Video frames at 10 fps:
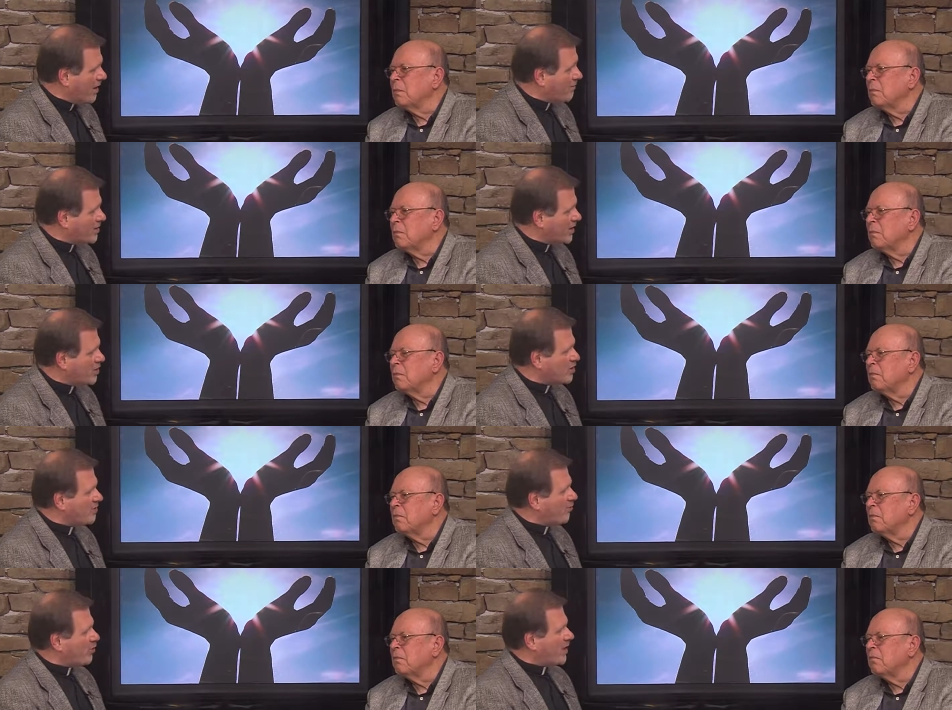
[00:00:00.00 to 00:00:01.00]
Speaker 1: conversations
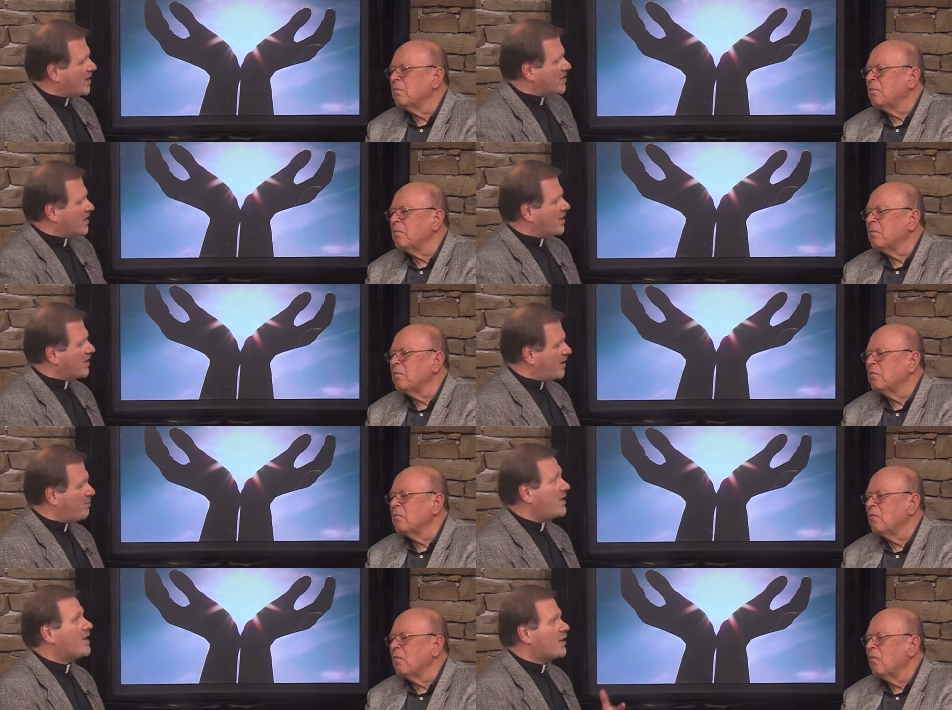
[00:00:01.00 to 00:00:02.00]
before led, us to, led
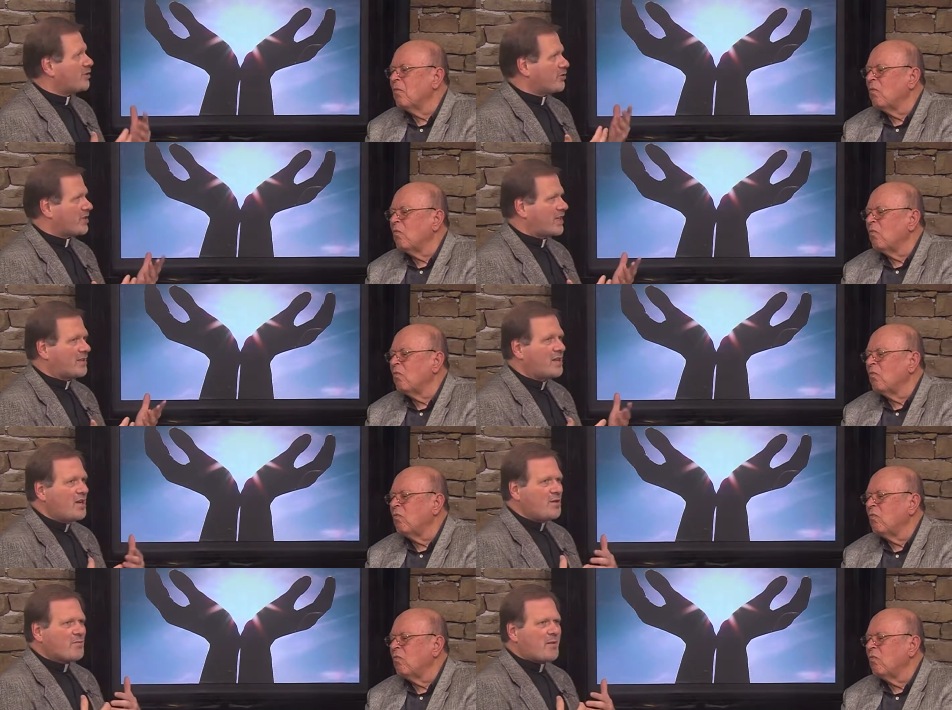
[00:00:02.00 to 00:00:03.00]
me to understand,
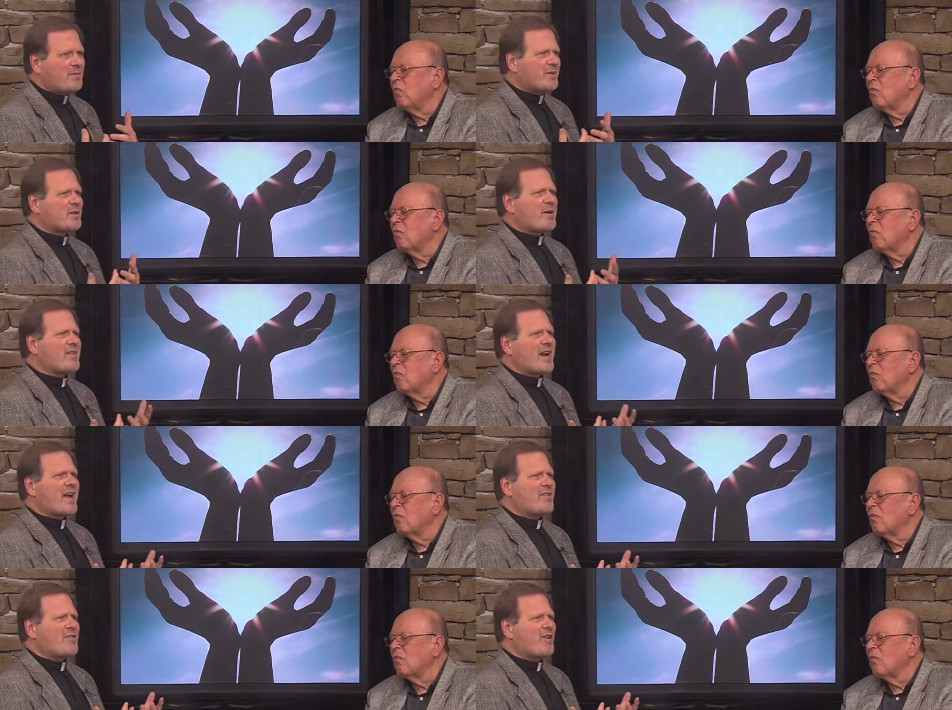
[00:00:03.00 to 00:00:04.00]
probably in a way that I
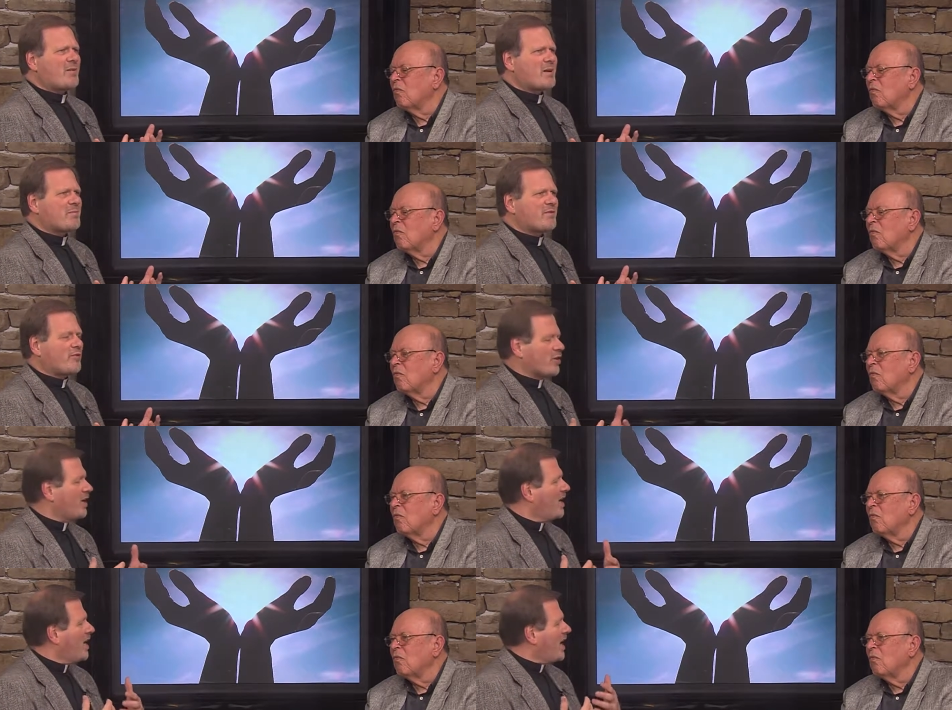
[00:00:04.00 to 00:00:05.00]
hadn't thought about before,
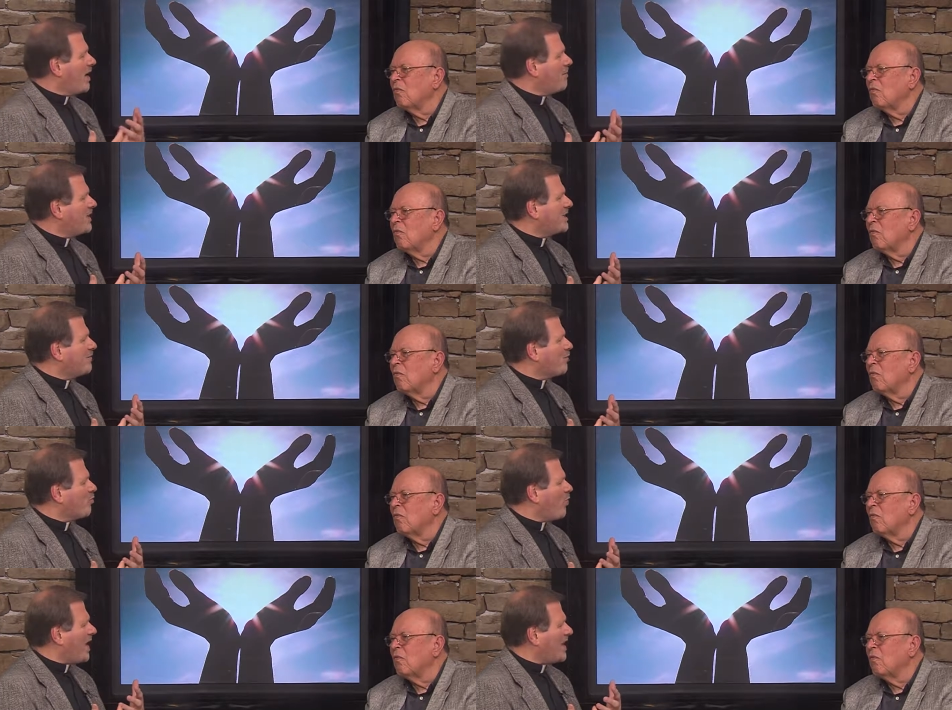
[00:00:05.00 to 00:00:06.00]
how many different
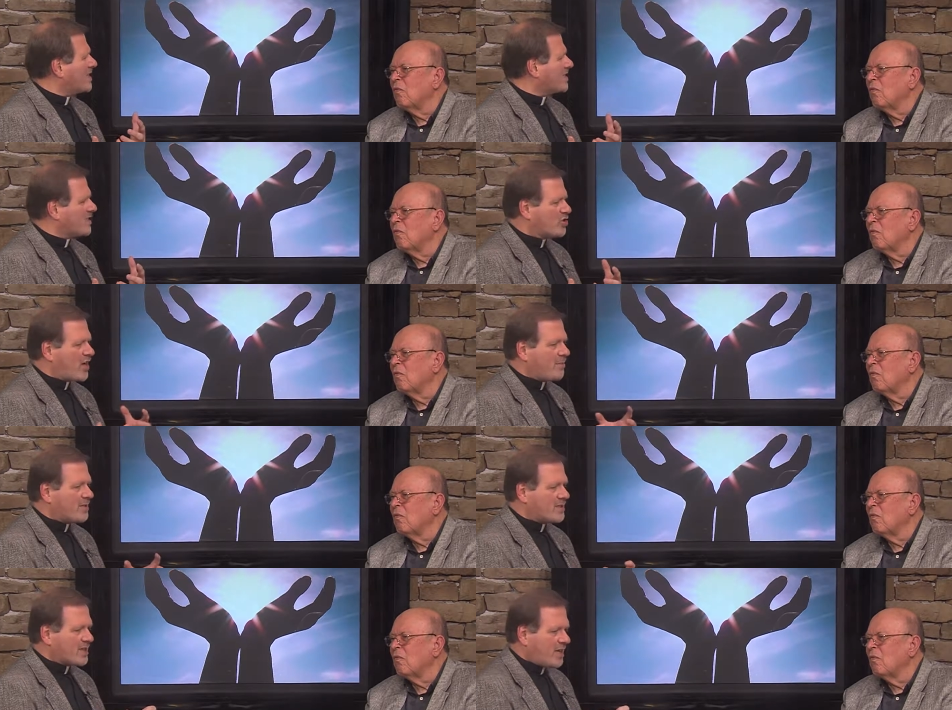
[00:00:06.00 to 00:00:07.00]
ways the Joplin
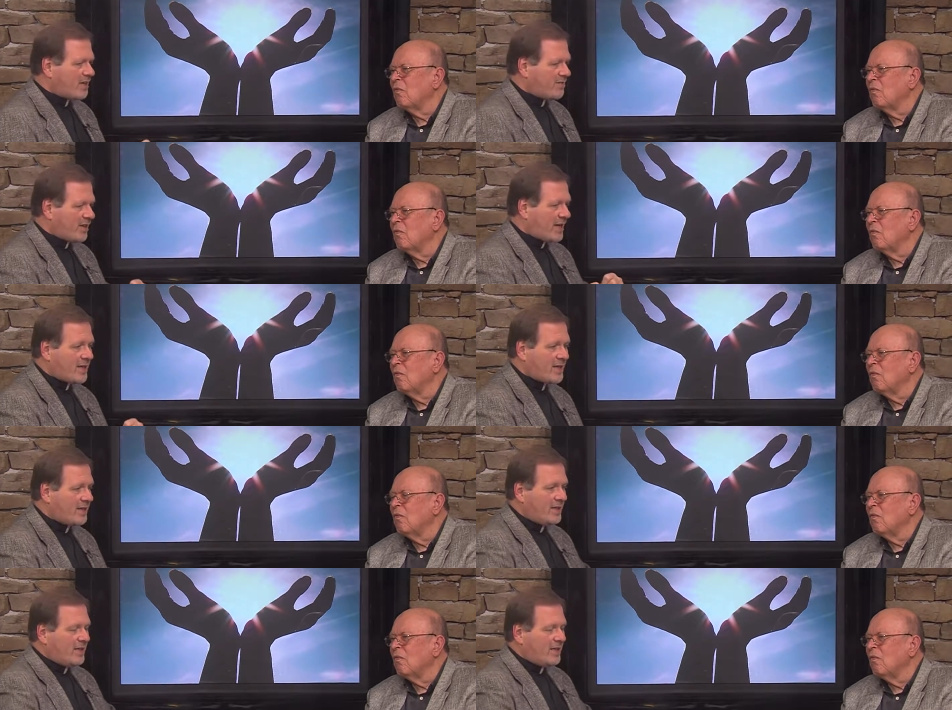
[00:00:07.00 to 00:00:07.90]
is kind of like